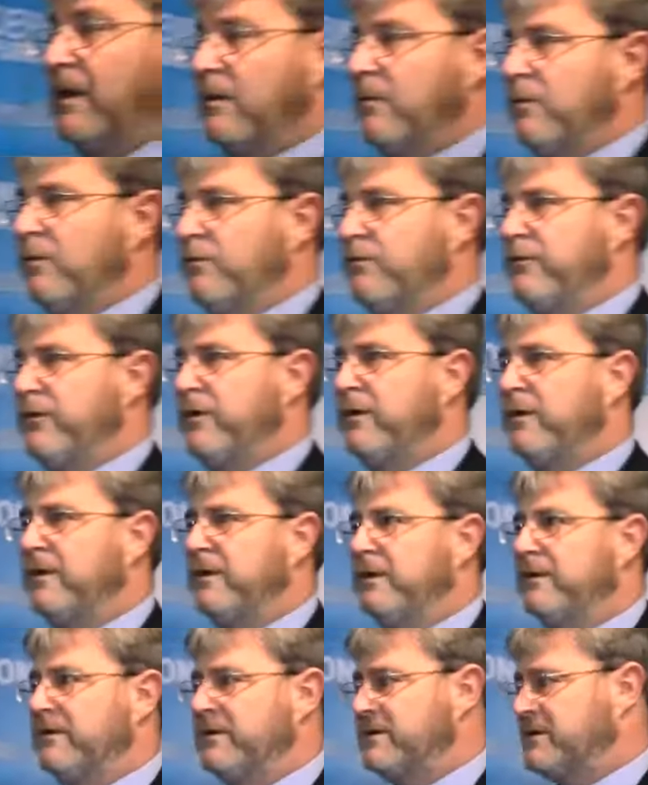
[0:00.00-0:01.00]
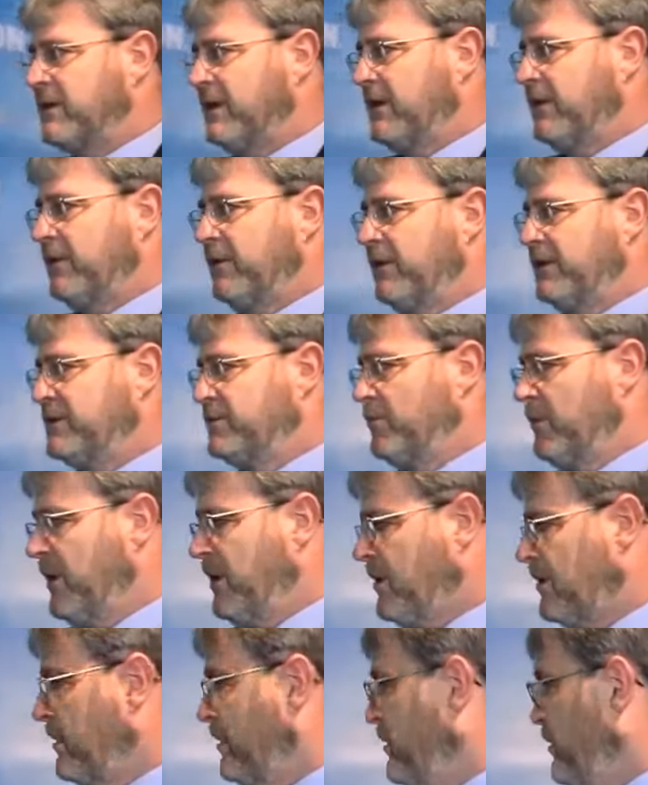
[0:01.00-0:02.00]
Well, for the desalination
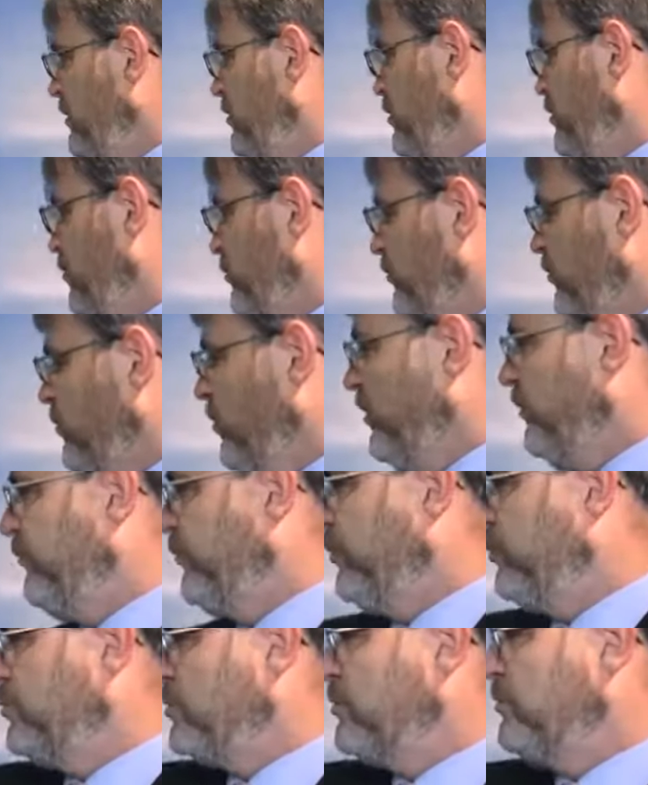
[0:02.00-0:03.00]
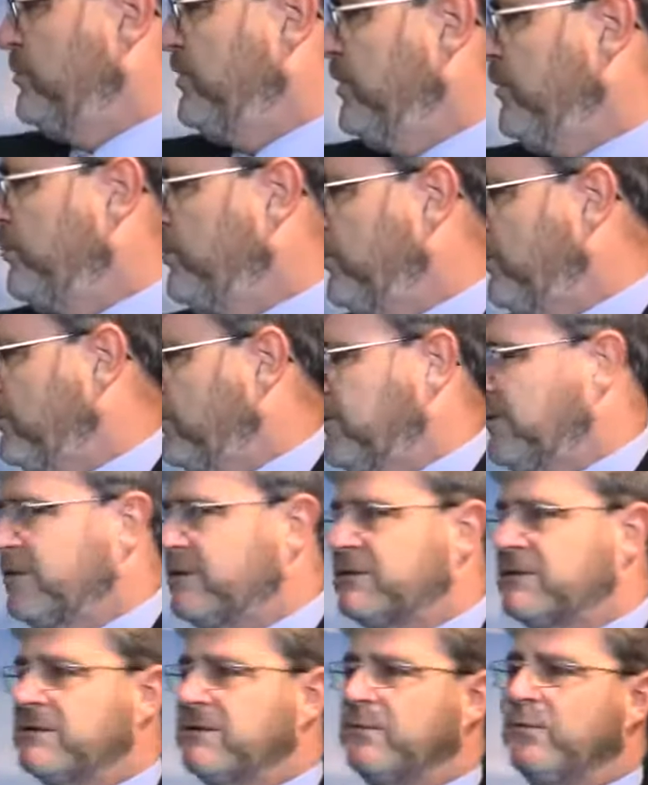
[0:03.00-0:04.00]
market, we've got a full suite of
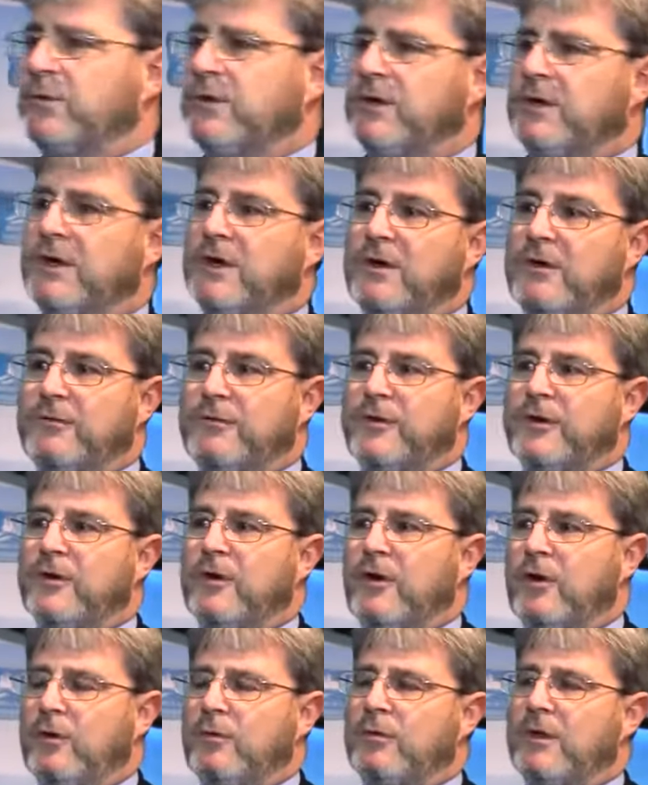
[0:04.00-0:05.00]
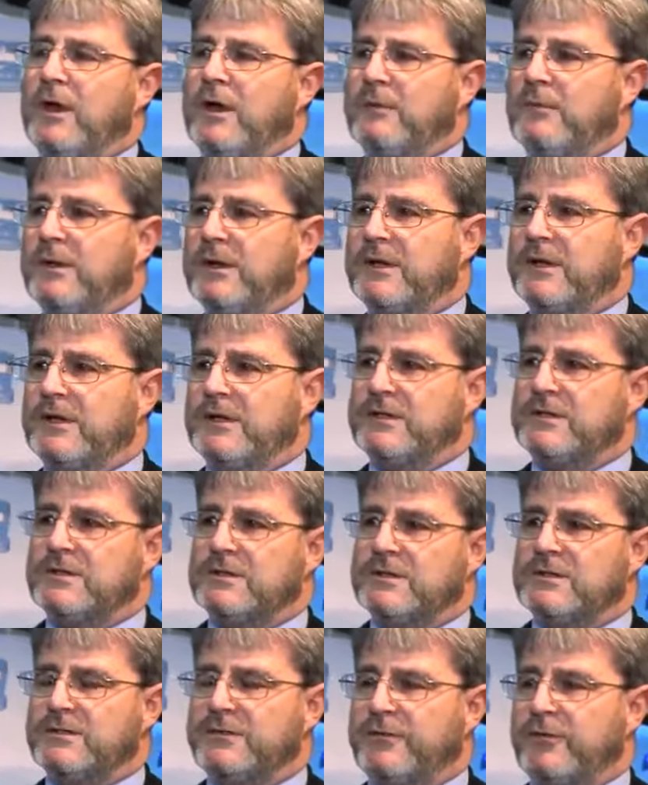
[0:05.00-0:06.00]
products. We cover all the
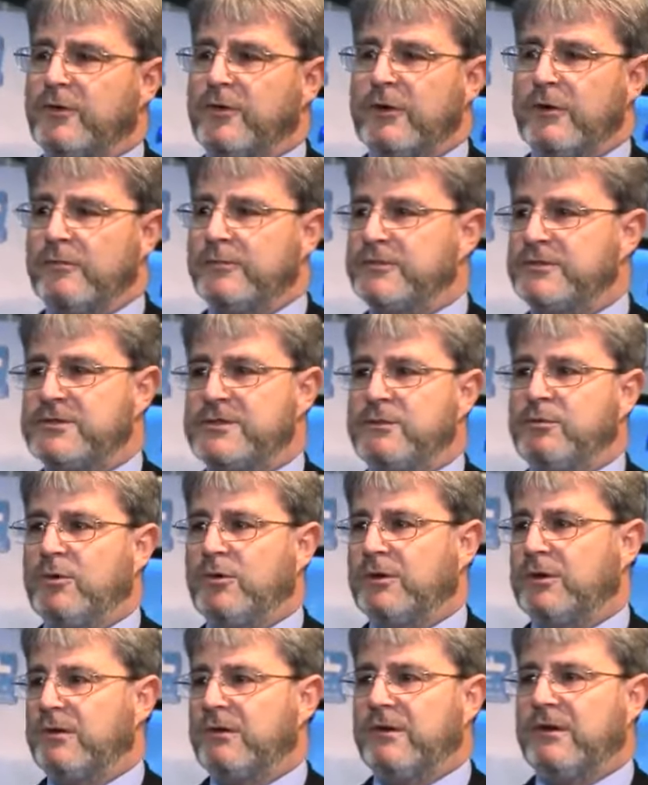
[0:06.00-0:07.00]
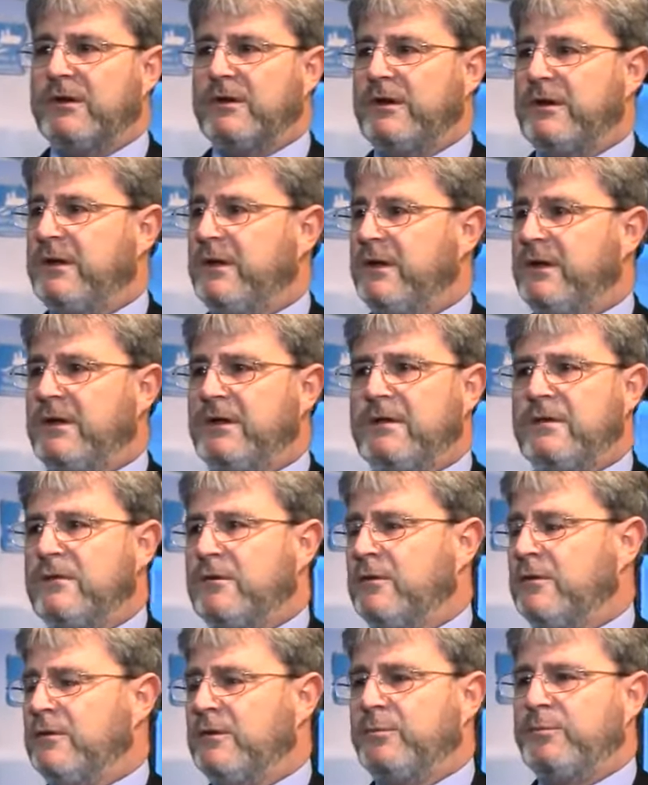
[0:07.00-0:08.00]
applications from seawater intake
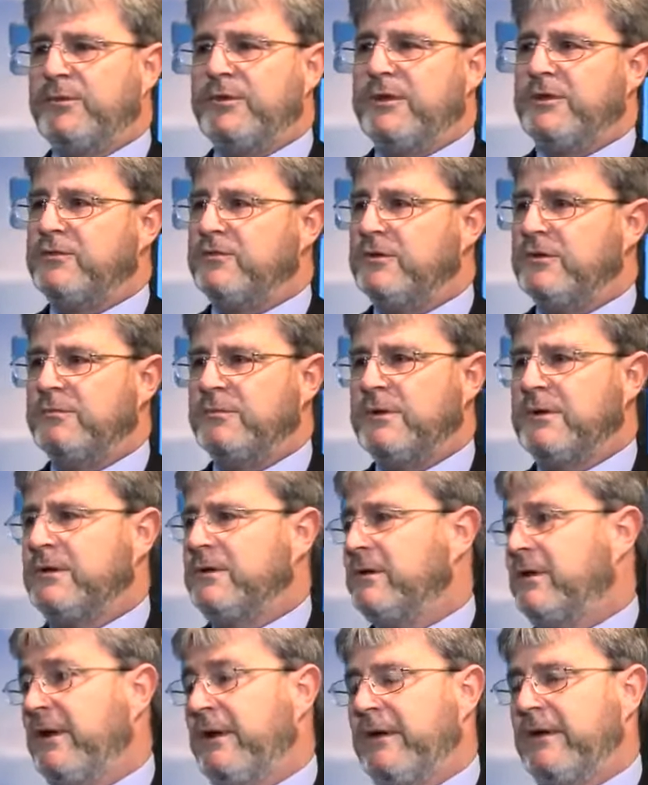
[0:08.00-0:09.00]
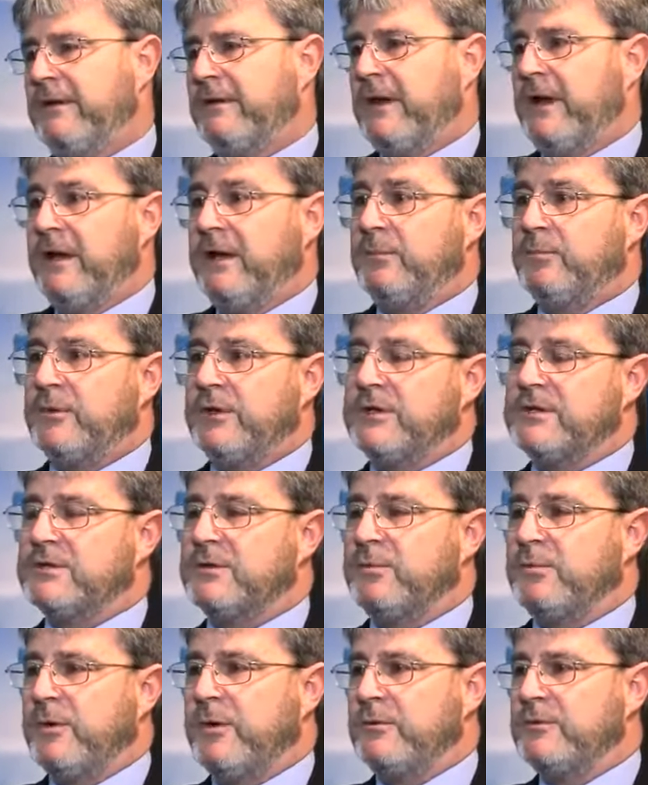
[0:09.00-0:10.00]
through to pre-treatment, the
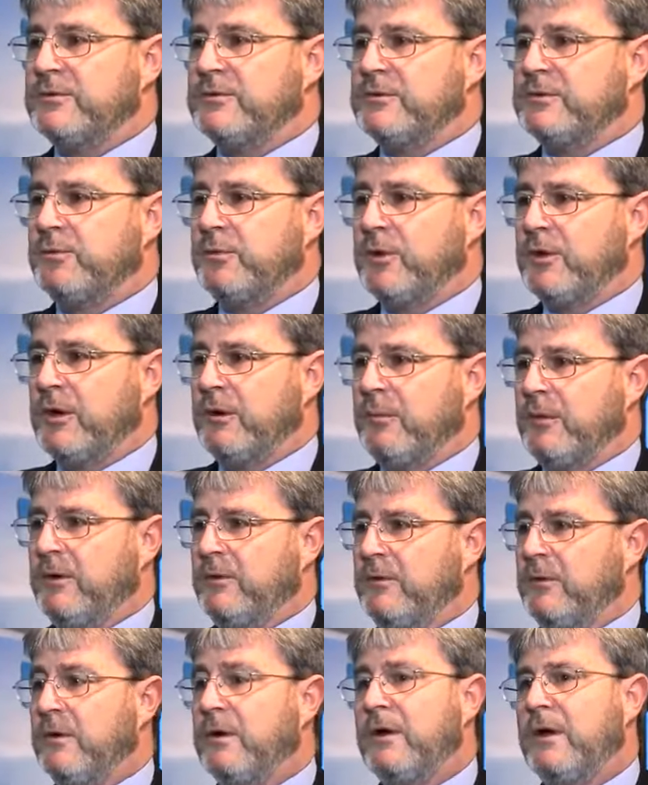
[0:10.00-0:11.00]
high-pressure pumps we spoke about.